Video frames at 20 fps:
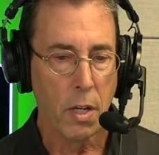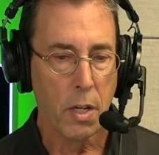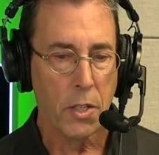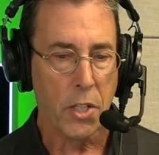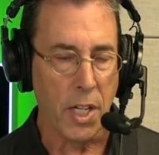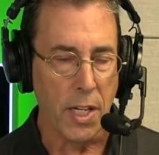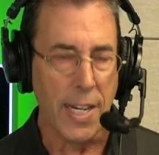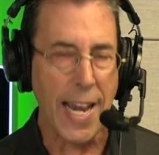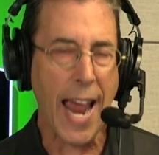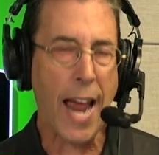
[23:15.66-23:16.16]

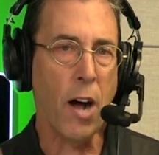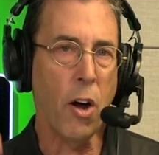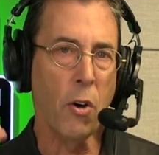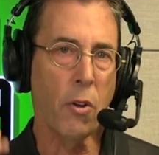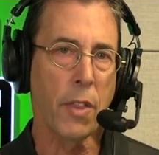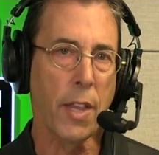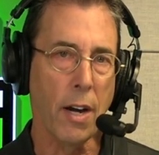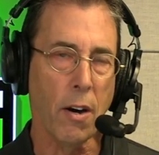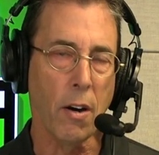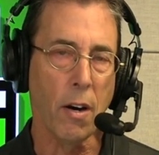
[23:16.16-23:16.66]
So
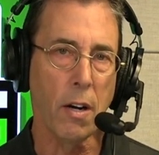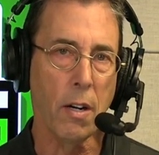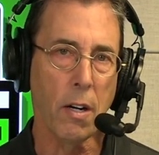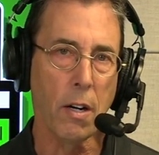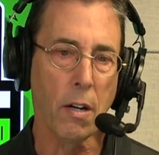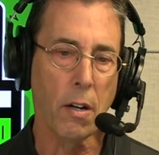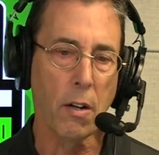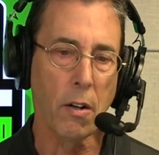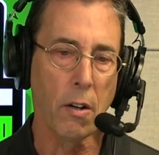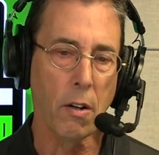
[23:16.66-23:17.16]
now there
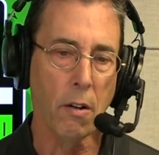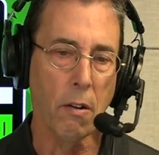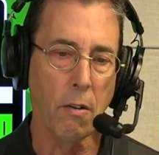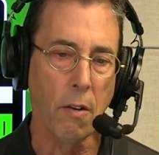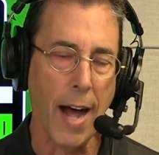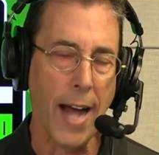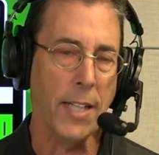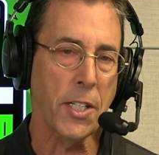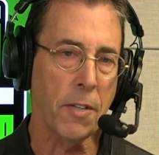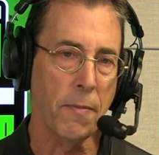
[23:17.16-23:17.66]
are
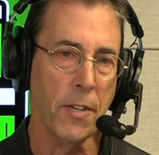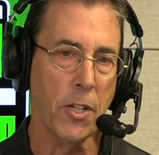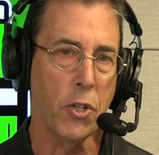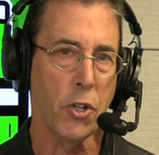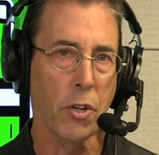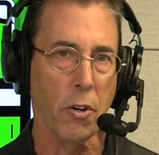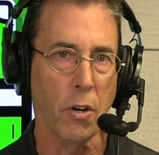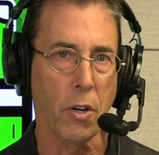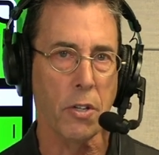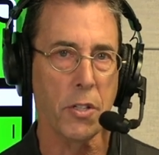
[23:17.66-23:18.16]
lots of
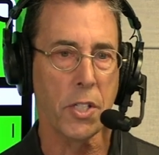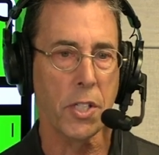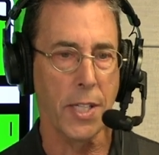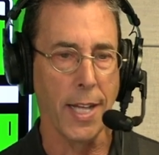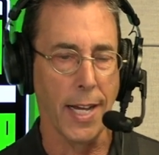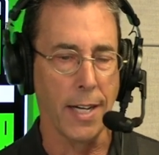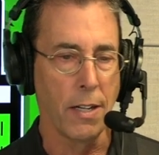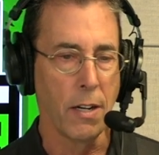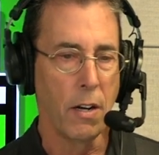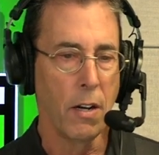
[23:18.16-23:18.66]
insurers
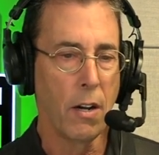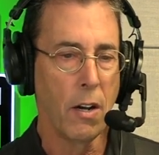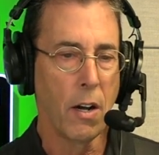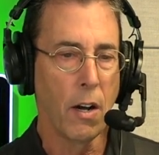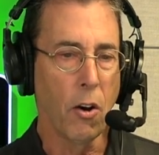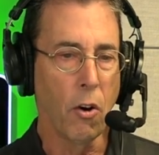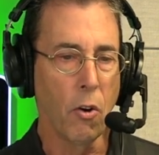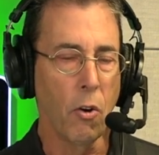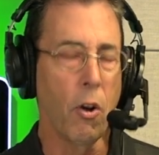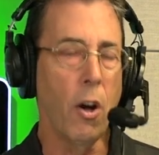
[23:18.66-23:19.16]
that
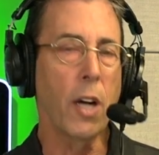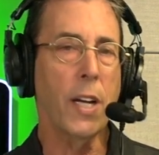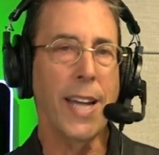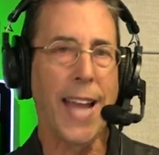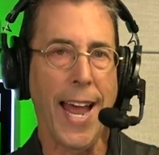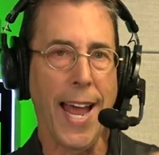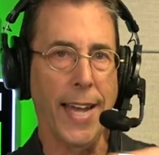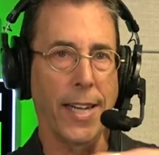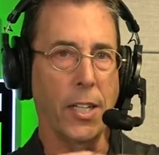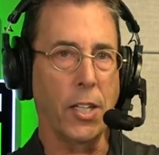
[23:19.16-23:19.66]
look
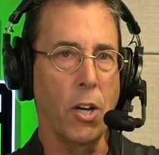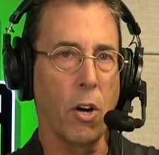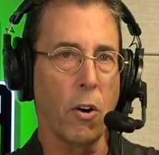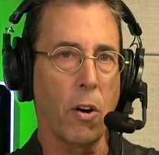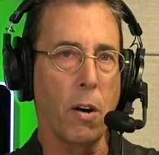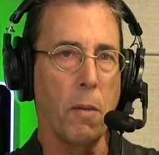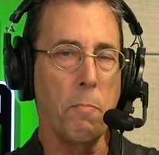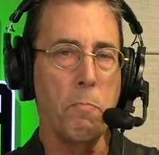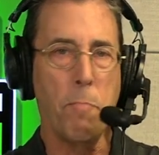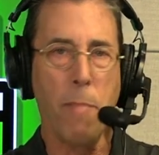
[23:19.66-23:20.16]
at
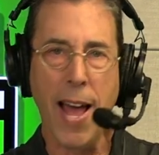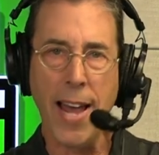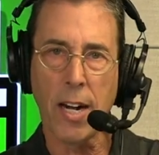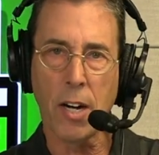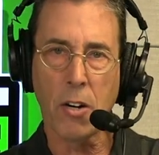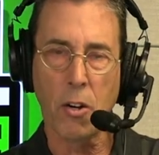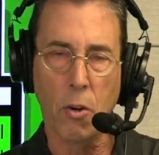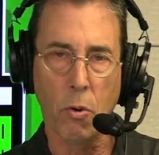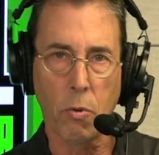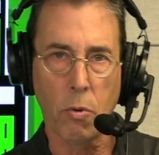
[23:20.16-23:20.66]
your
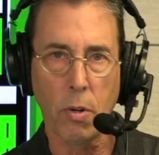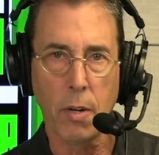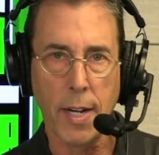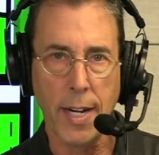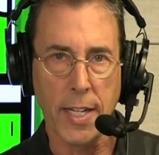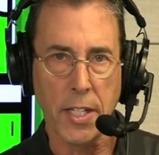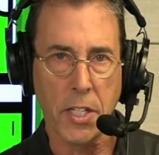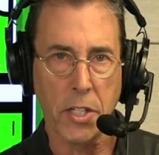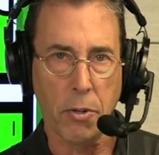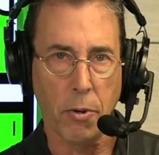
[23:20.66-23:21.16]
medical
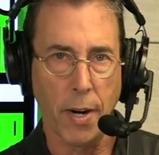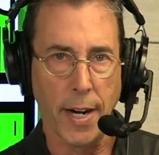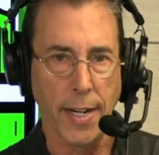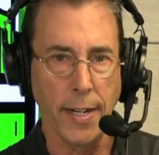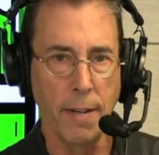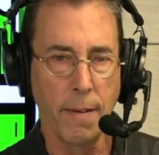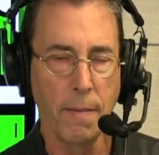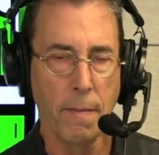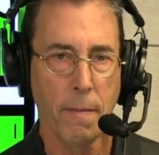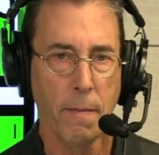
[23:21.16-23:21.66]

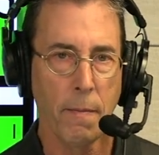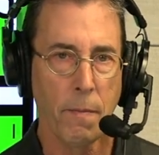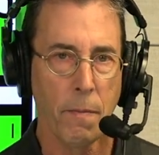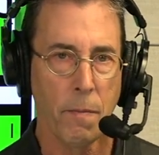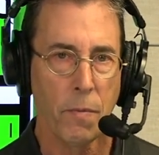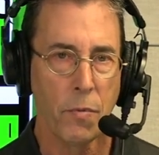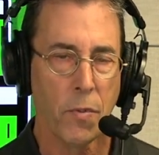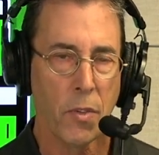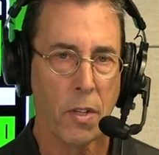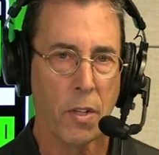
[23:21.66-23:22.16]
history
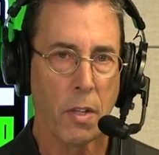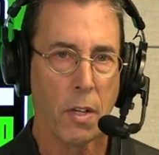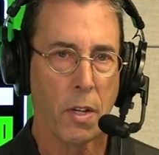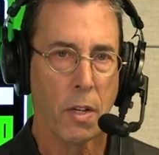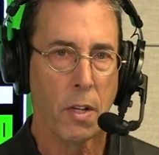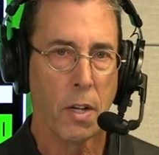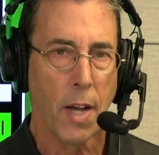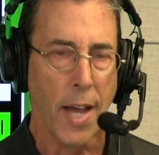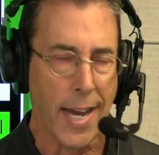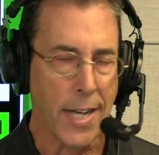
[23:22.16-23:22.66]

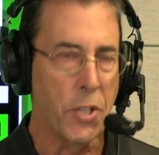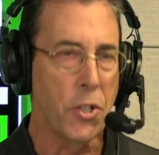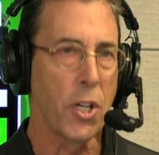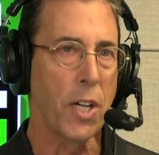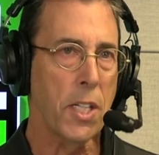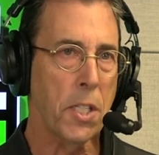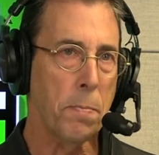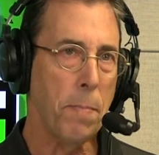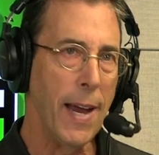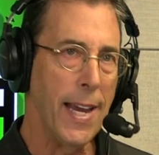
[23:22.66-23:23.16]
and
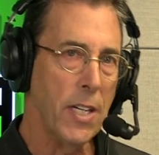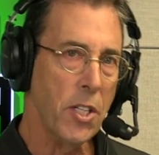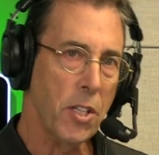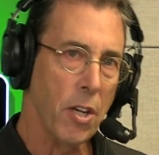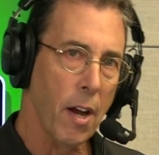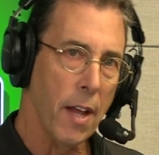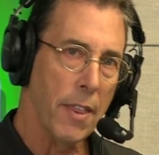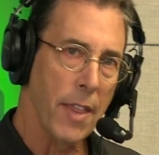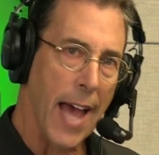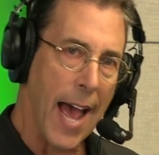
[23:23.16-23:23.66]
just
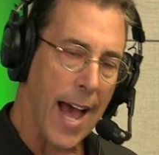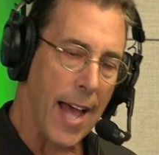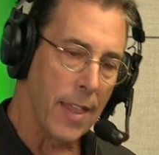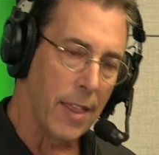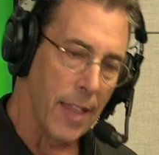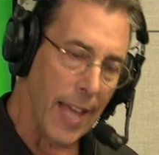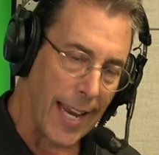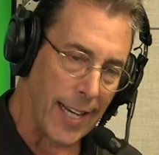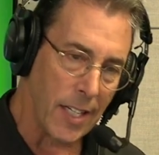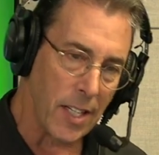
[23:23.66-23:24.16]
based on
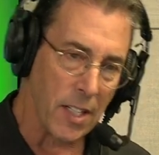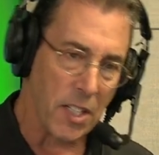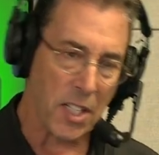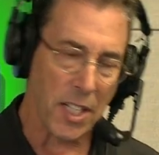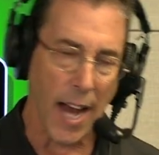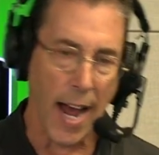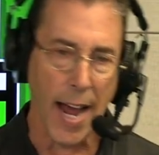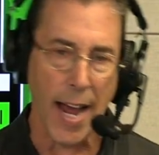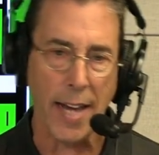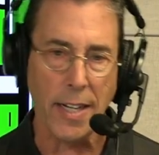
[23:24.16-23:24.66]
that, they
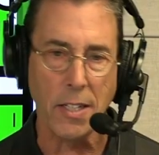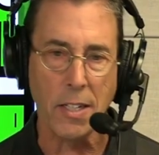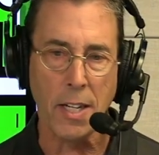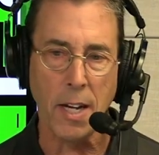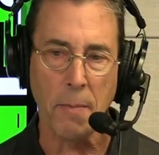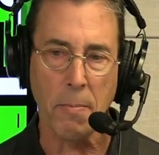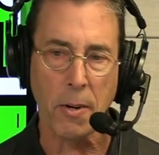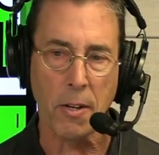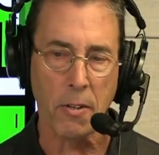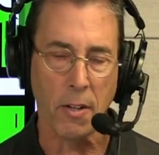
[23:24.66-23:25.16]
decide
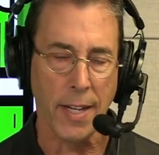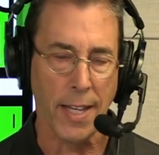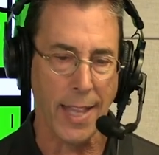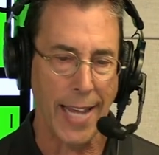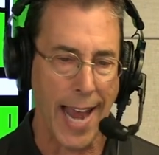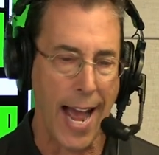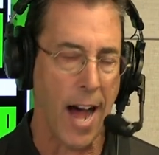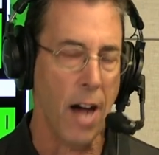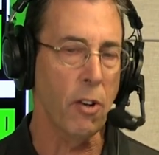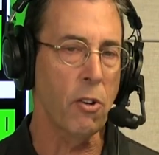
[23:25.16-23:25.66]
typically
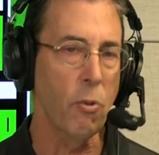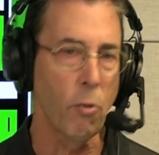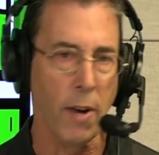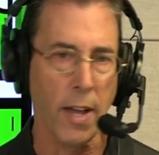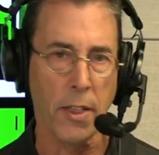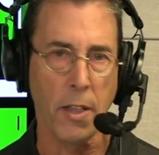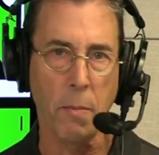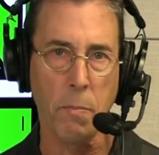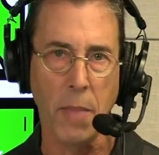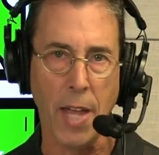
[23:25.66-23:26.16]
the
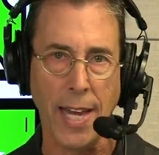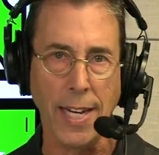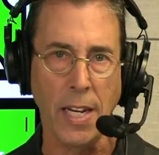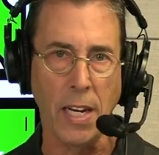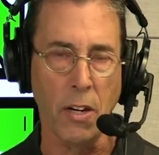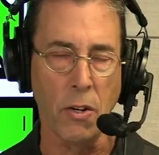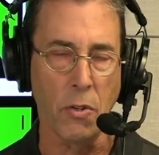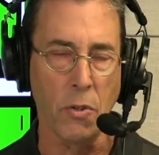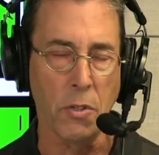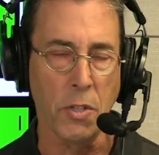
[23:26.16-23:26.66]
algorithm they
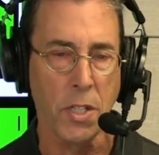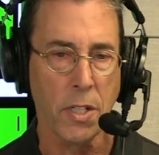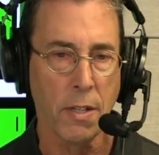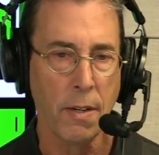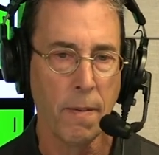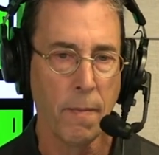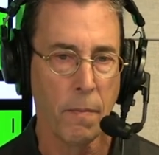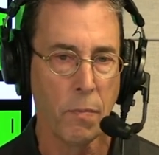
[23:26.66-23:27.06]
use